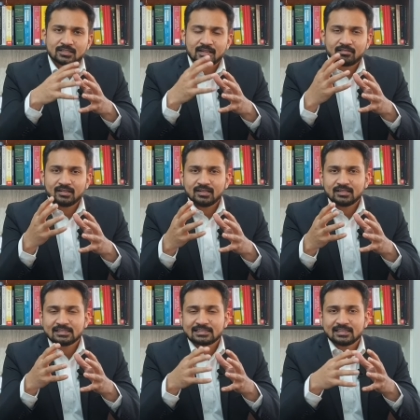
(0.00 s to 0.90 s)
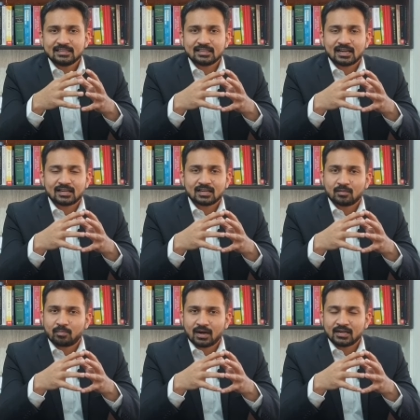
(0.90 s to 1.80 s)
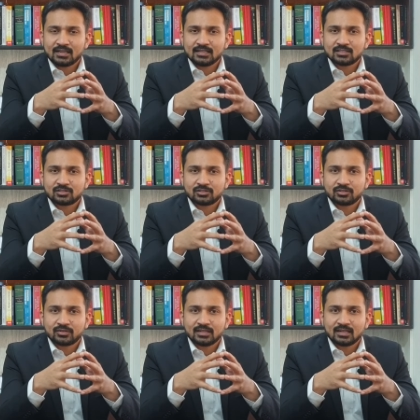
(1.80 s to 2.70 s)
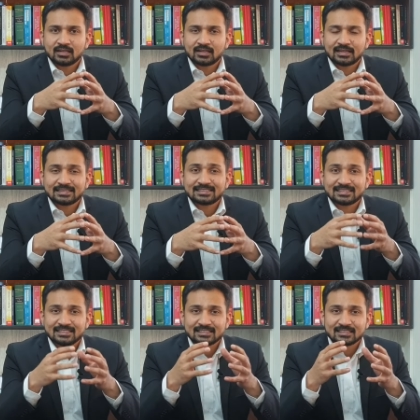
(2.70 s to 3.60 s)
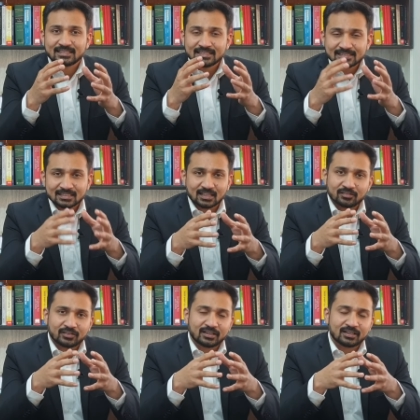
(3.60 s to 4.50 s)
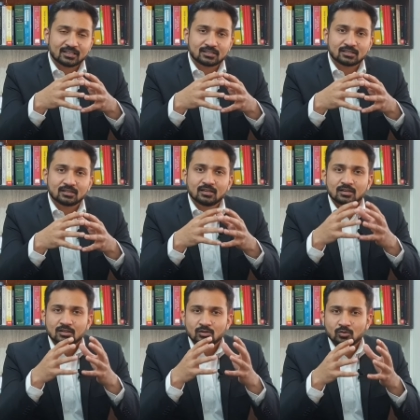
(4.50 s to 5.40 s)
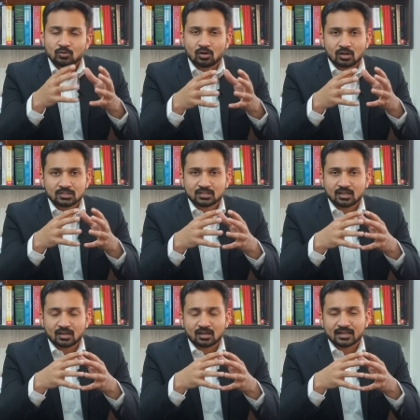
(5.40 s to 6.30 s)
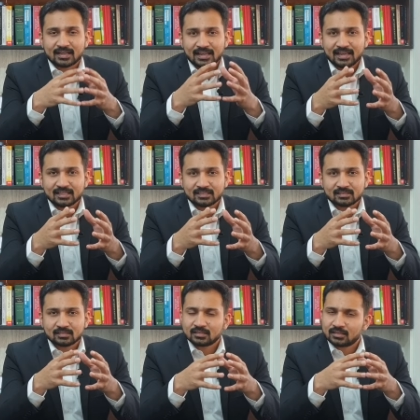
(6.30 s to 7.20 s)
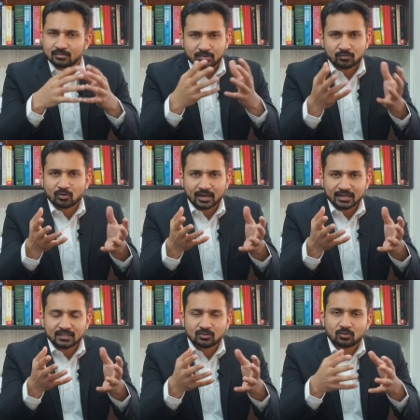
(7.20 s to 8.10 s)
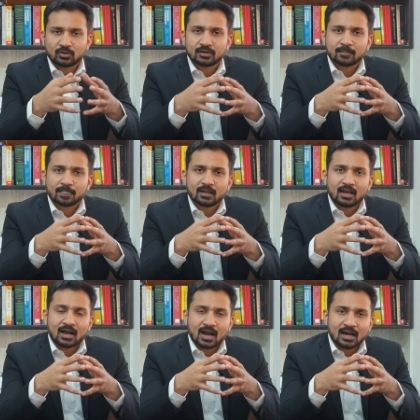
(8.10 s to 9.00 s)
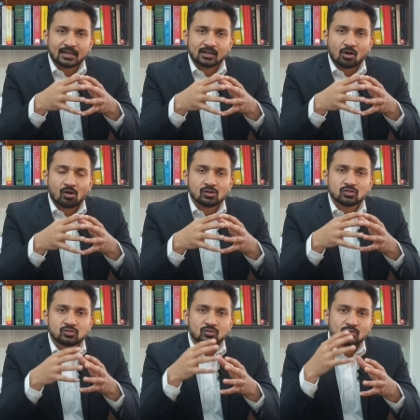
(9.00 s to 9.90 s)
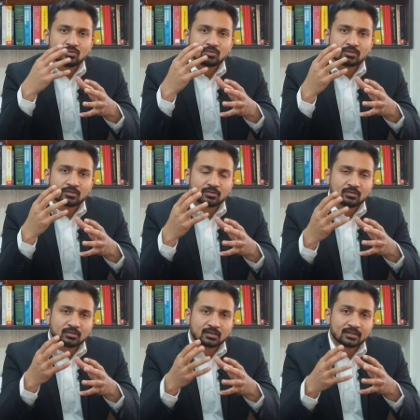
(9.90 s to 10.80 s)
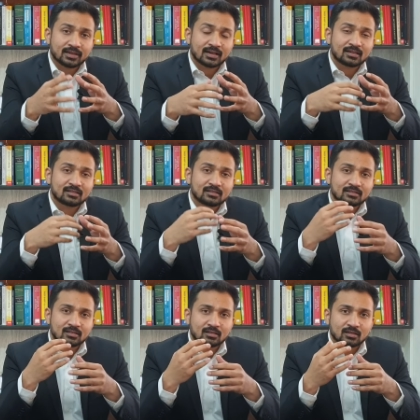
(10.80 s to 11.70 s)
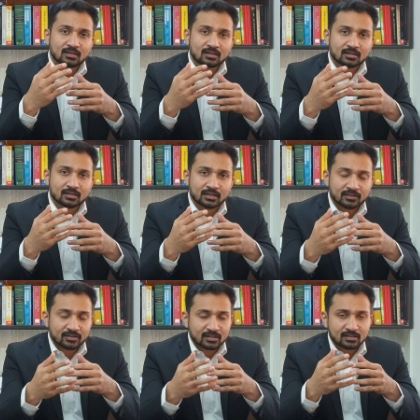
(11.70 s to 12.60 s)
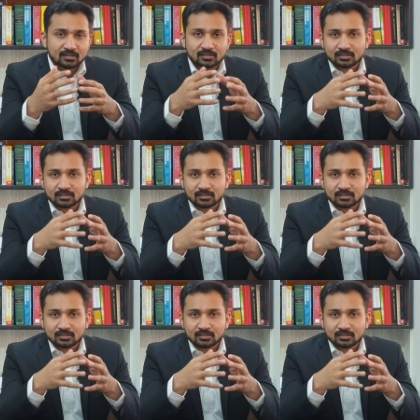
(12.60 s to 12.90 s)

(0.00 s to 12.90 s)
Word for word: Generally, it is seen that a party instituting a case sees its convenience to lodge a case before any court, and also, you know, there are uh, even